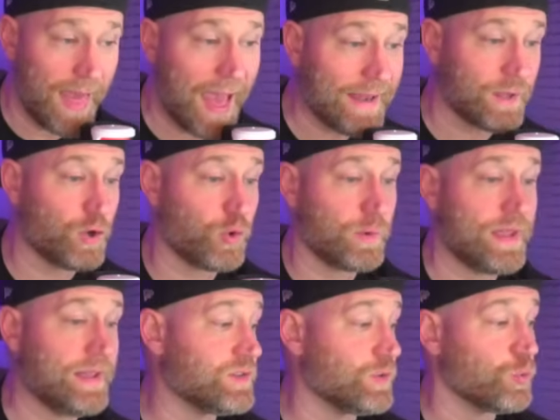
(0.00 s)
that it
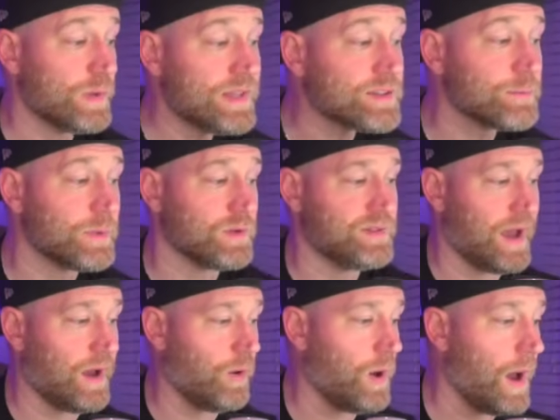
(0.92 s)
creates a reasonable
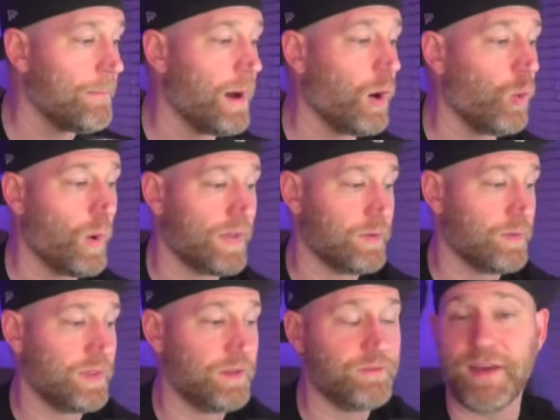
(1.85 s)
doubt about
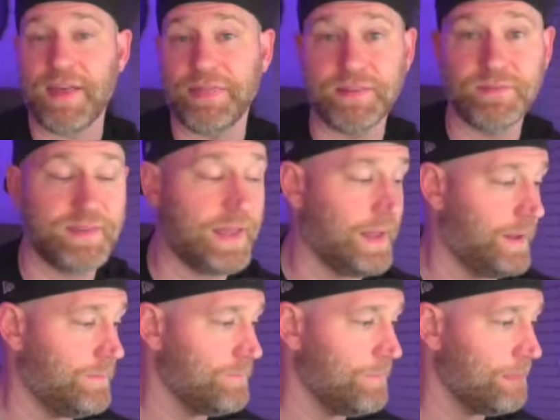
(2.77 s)
whether the defendant did it.